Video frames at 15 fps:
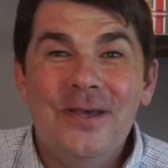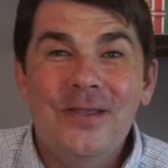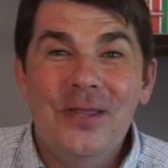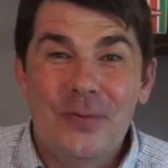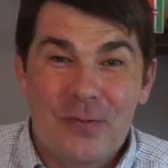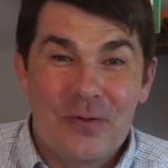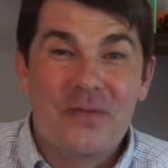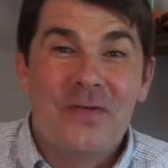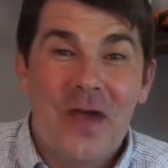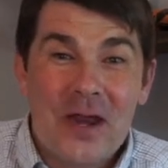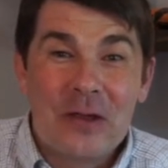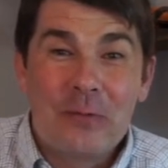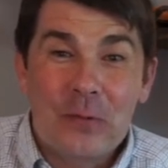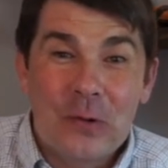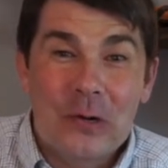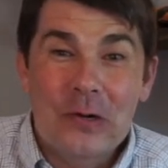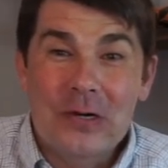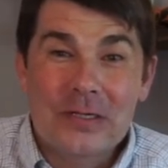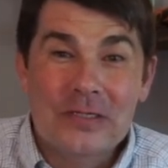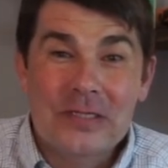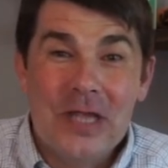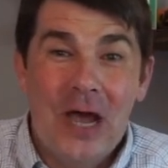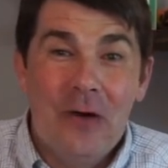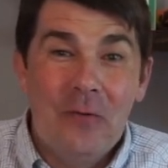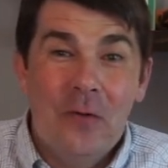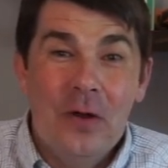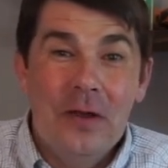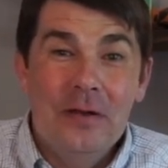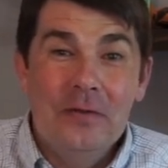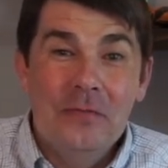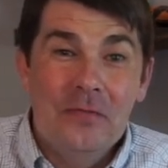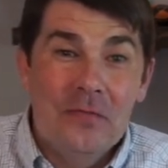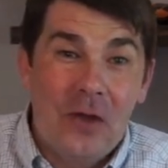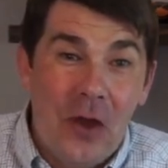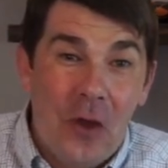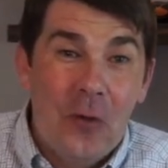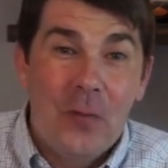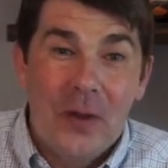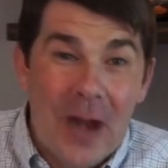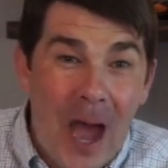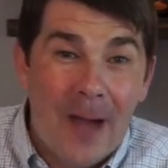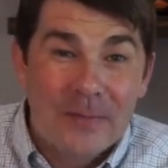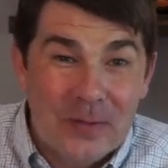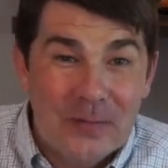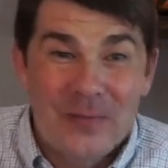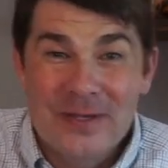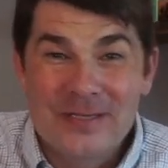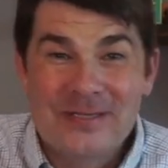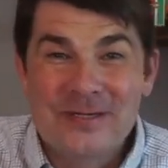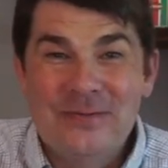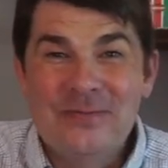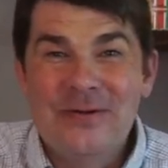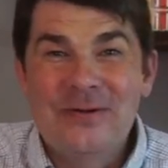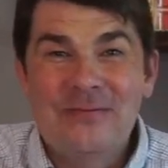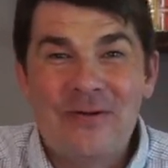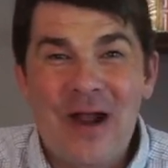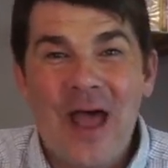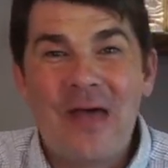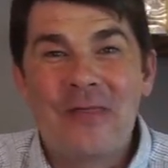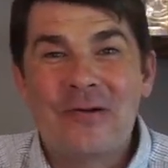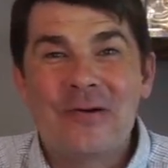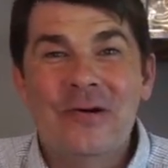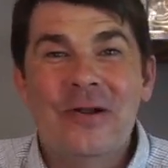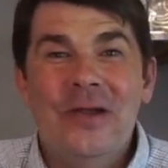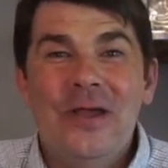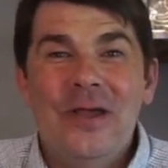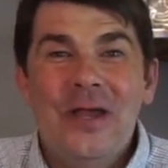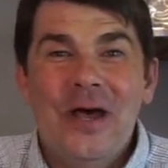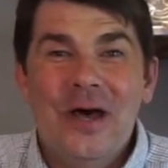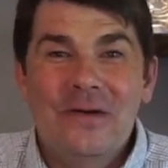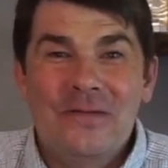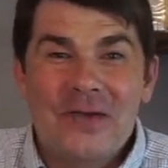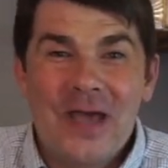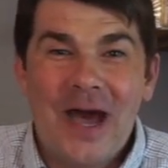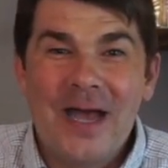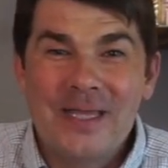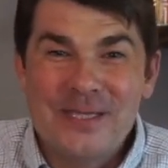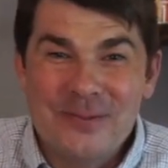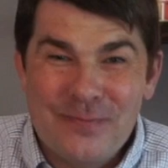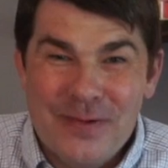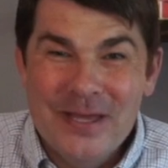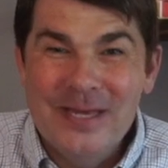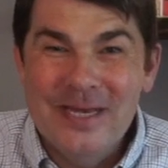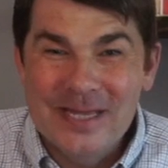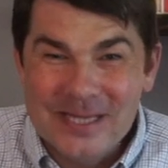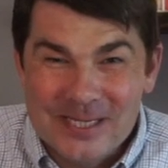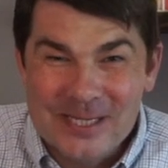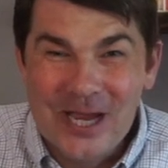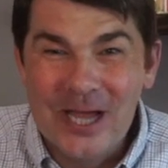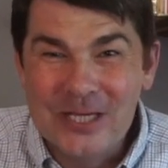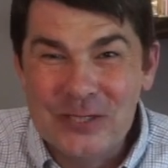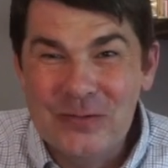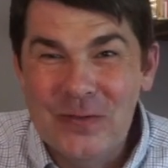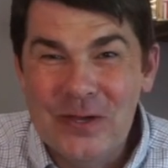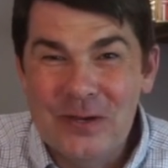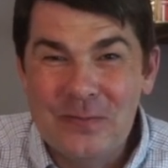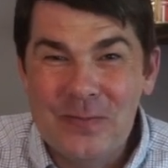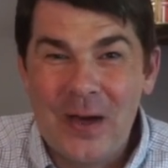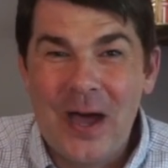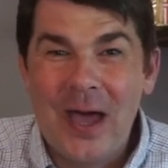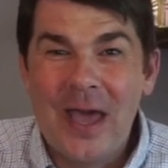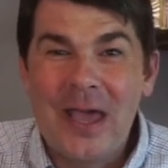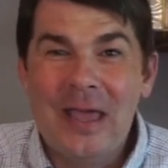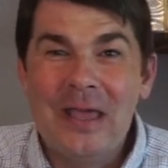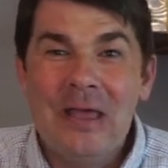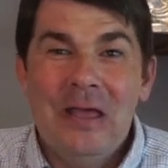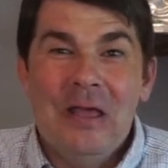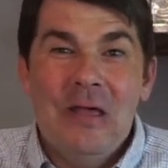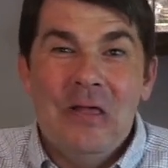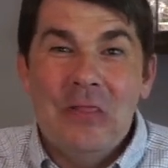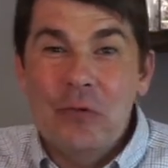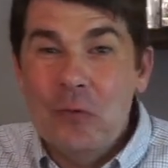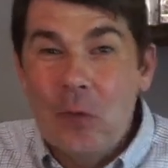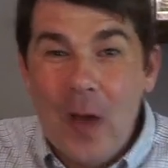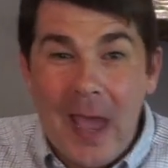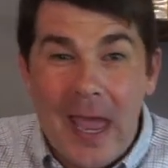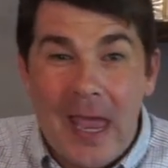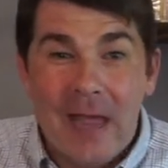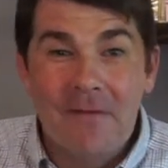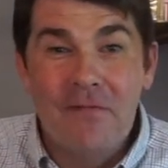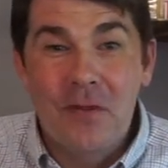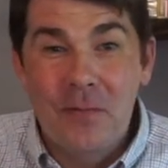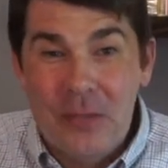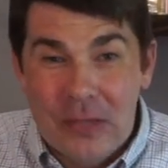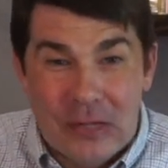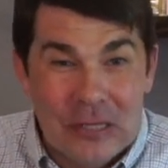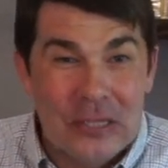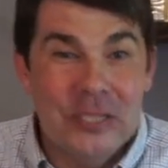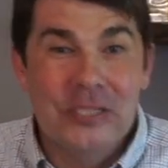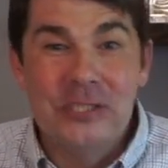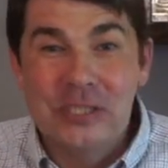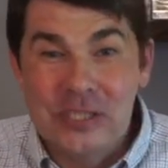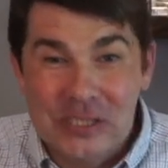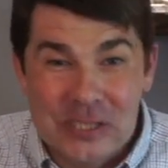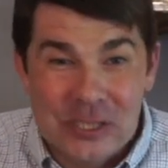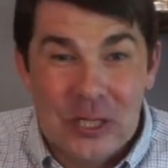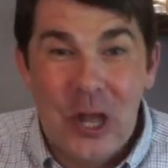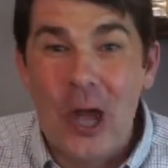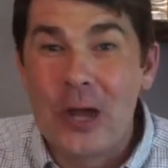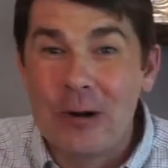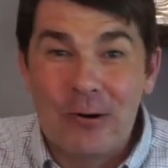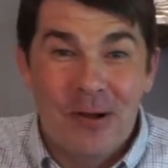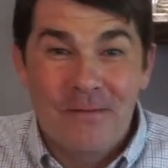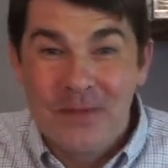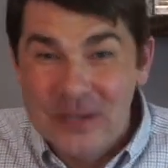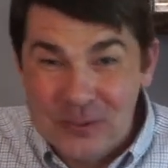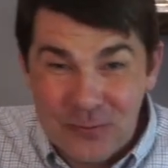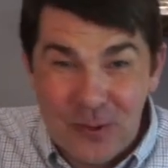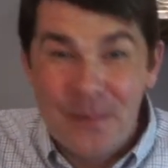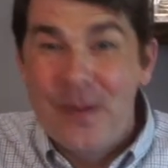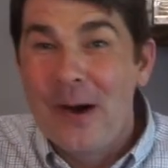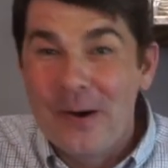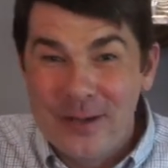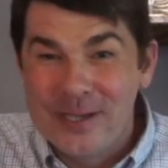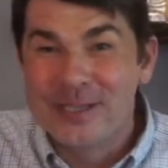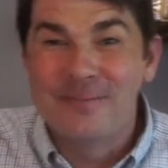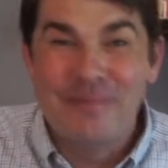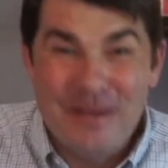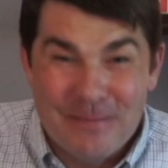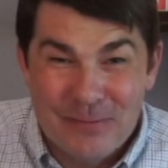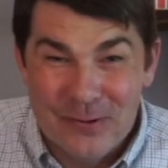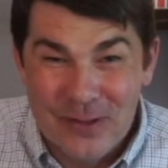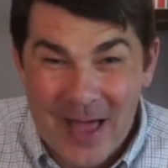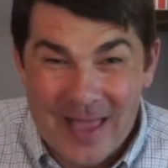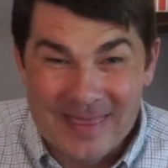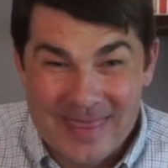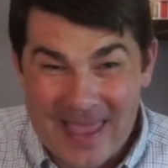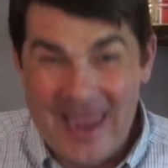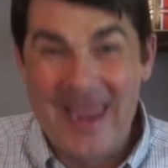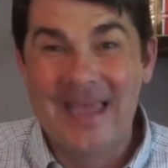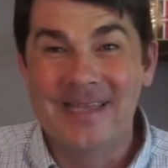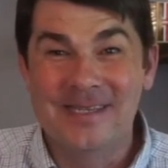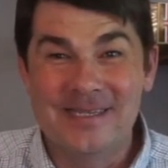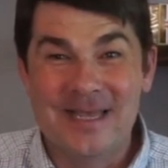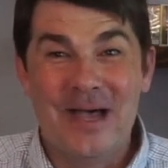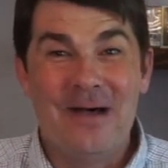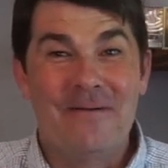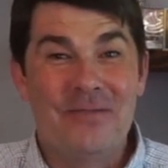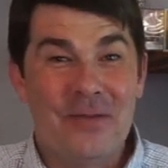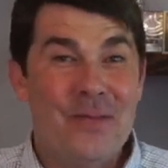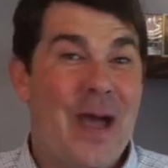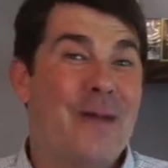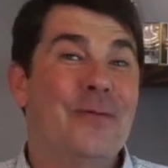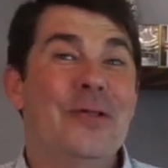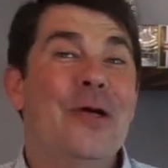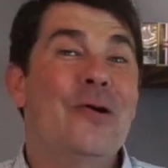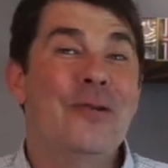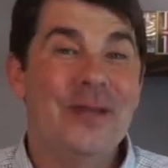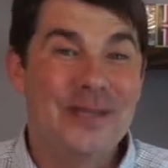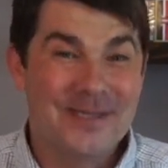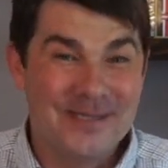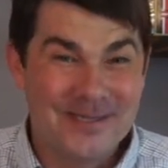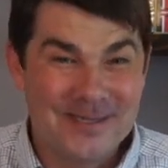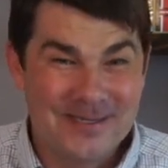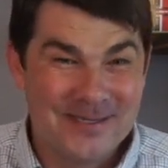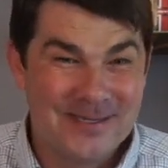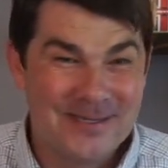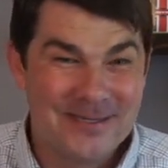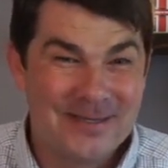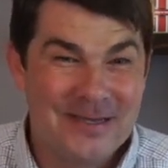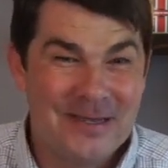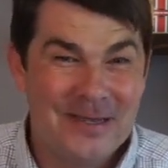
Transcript: The prophetic word is not one of hope and optimism, but rather of God's pending judgment by the way of the pillage and slaughter of his rebellious people at the hands of the Babylonians.